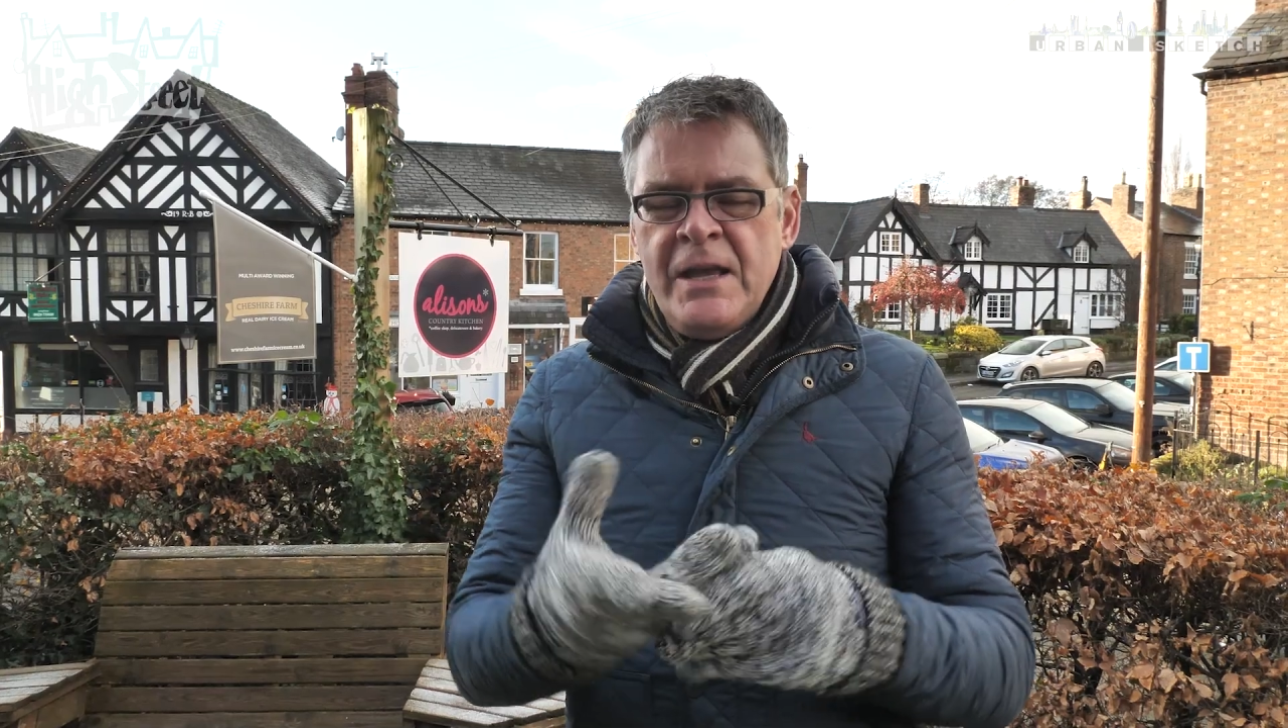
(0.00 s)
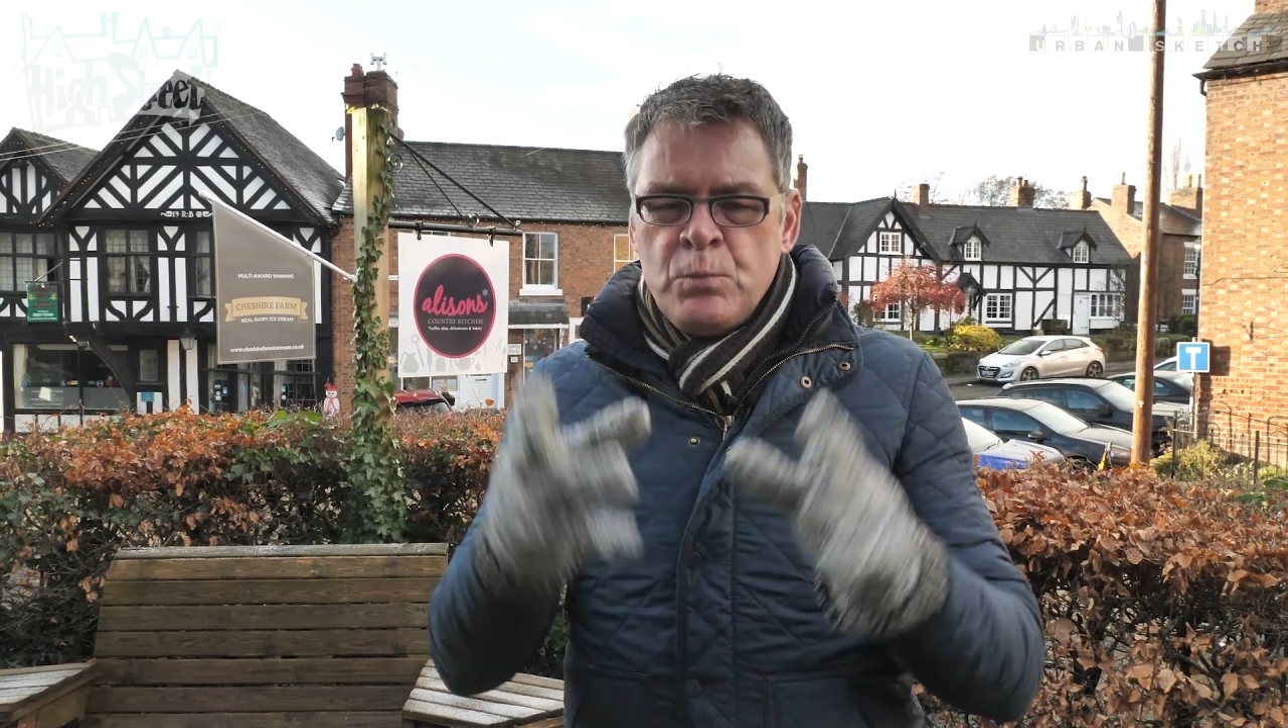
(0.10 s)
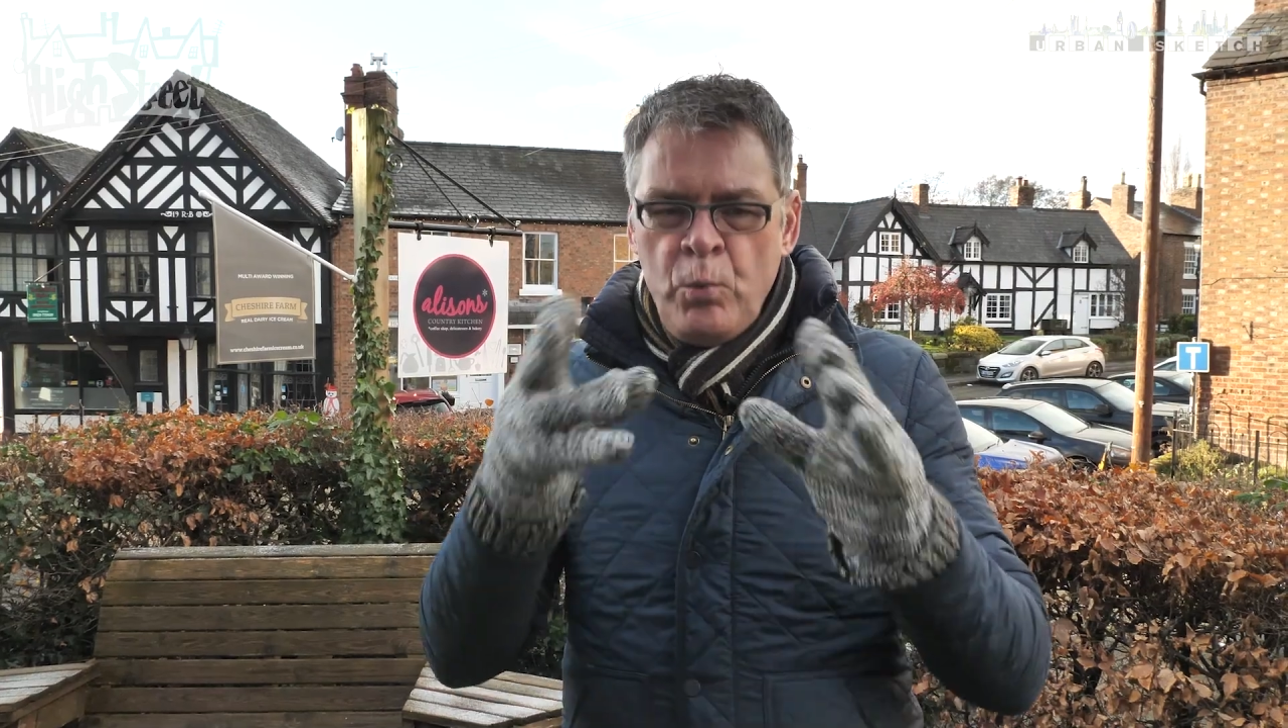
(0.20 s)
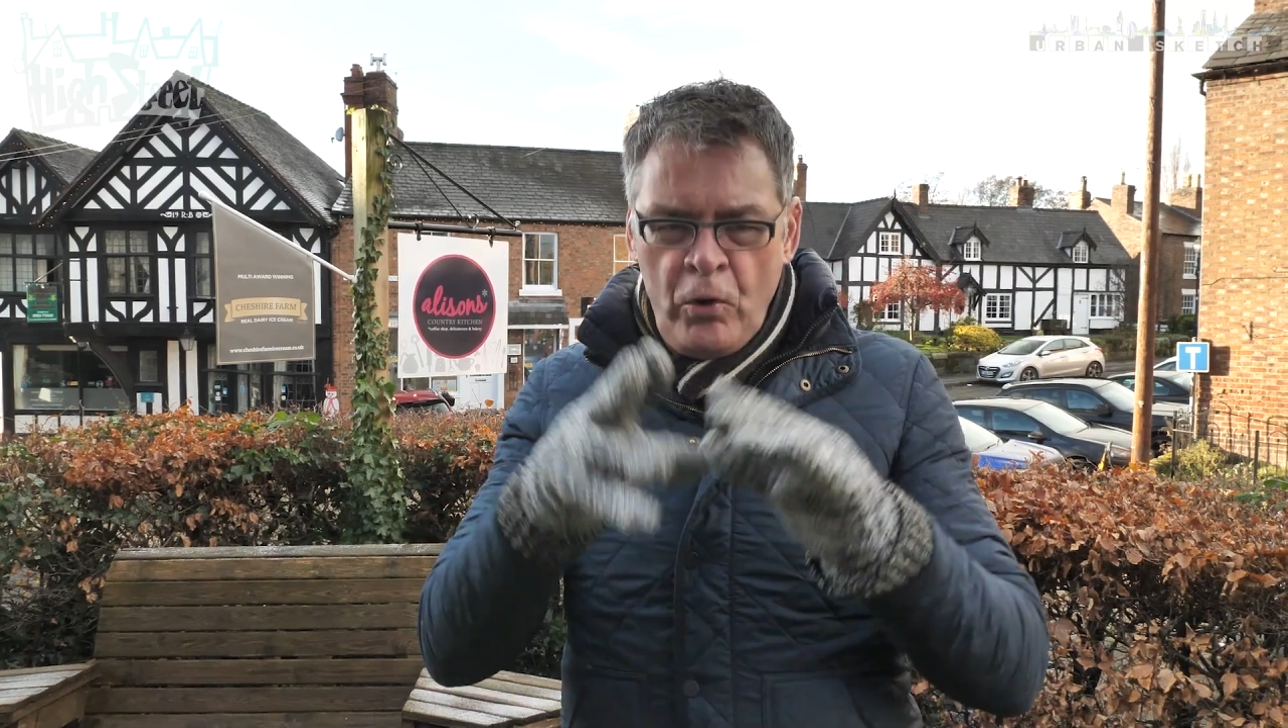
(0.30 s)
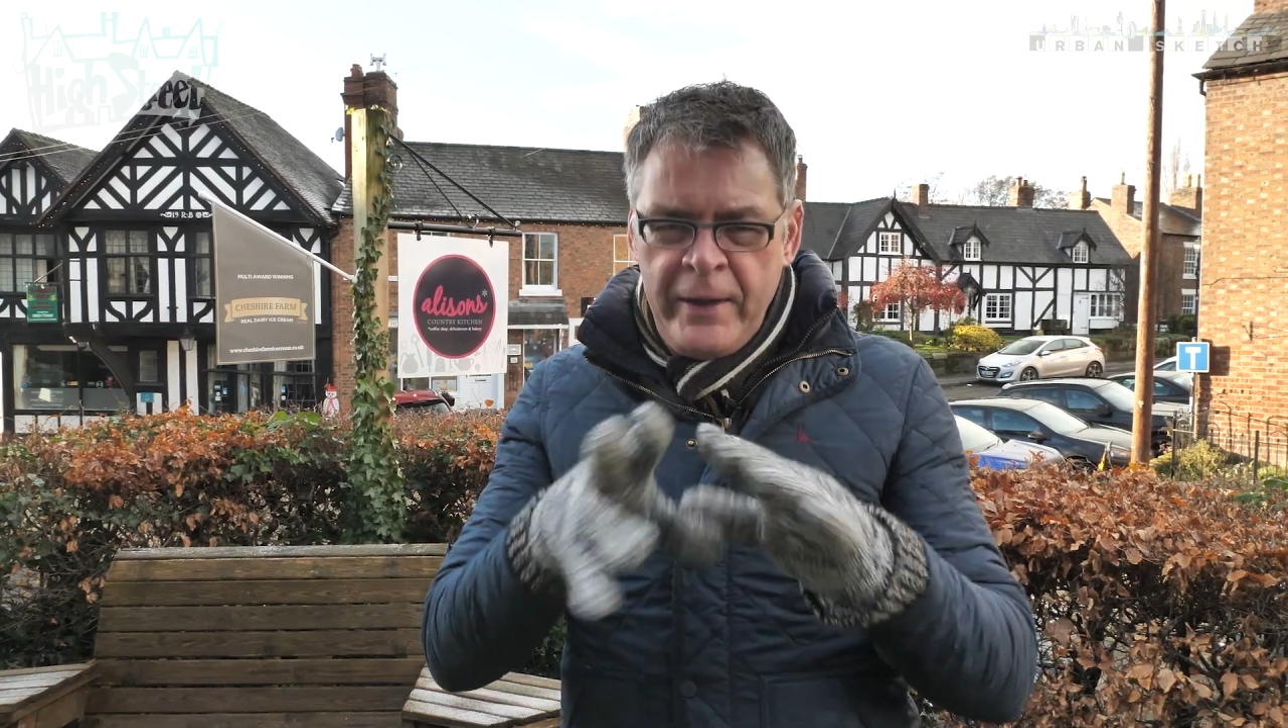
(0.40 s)

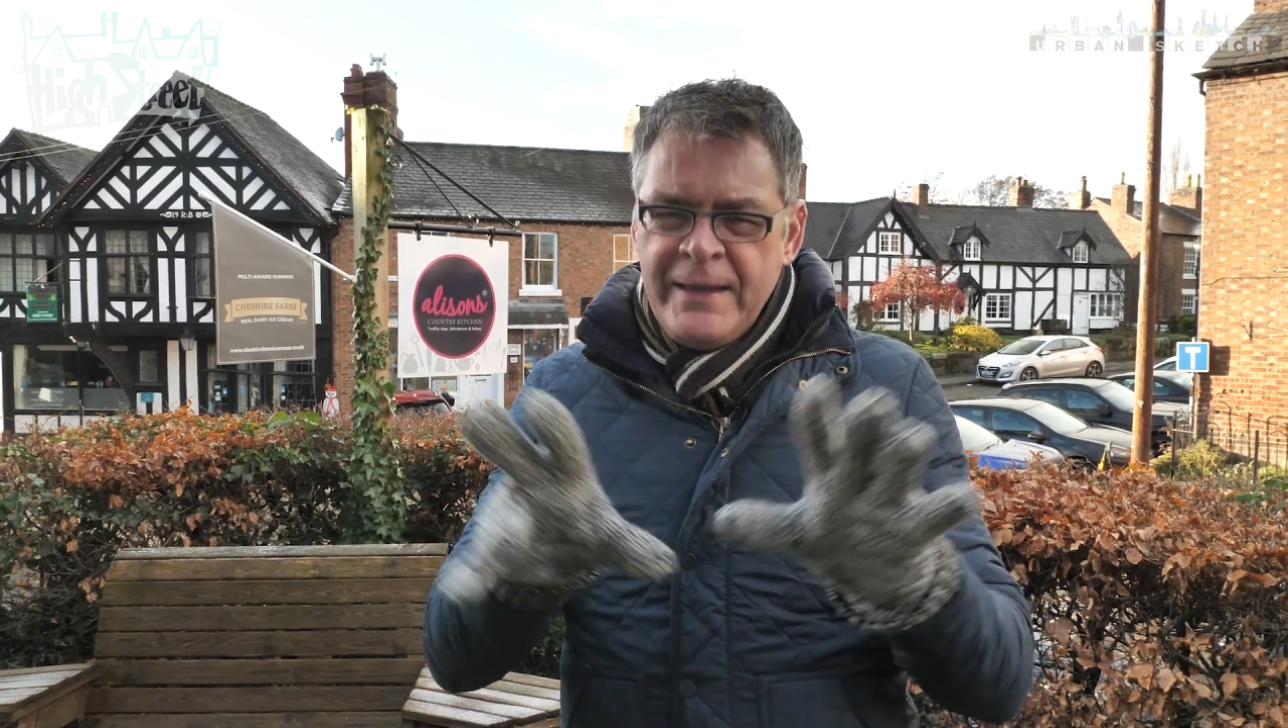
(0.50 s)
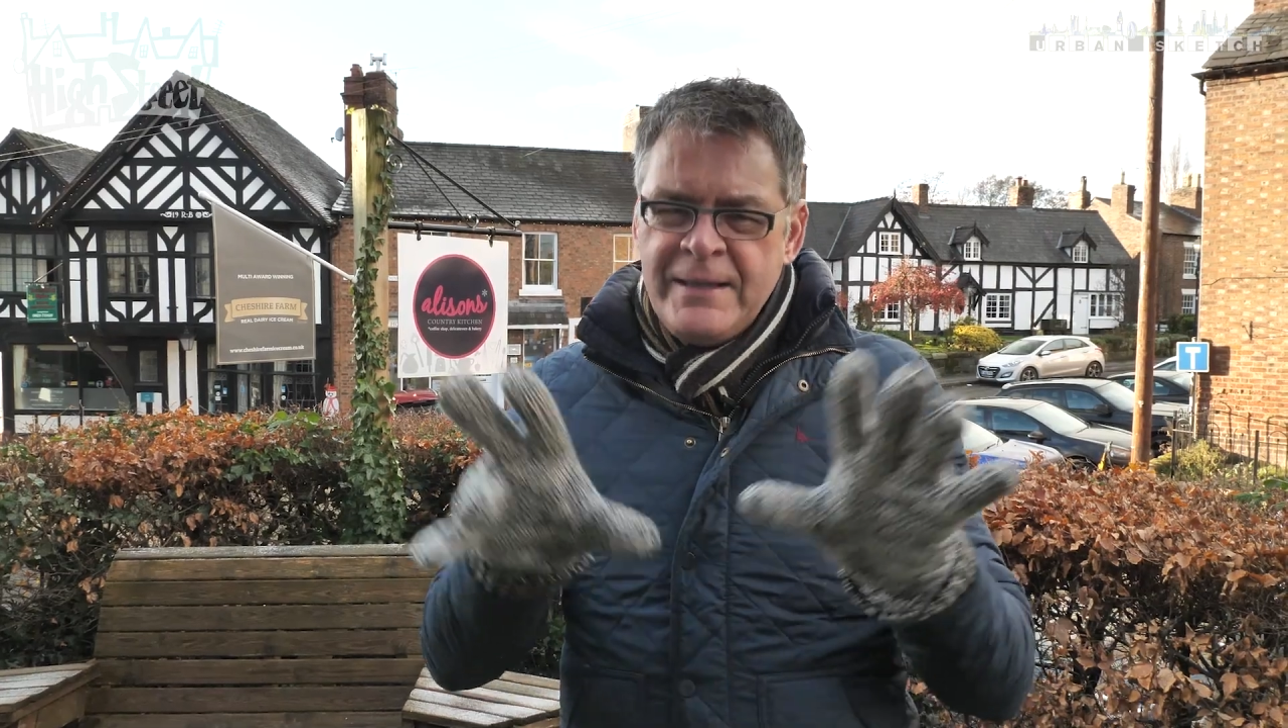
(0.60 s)
is walking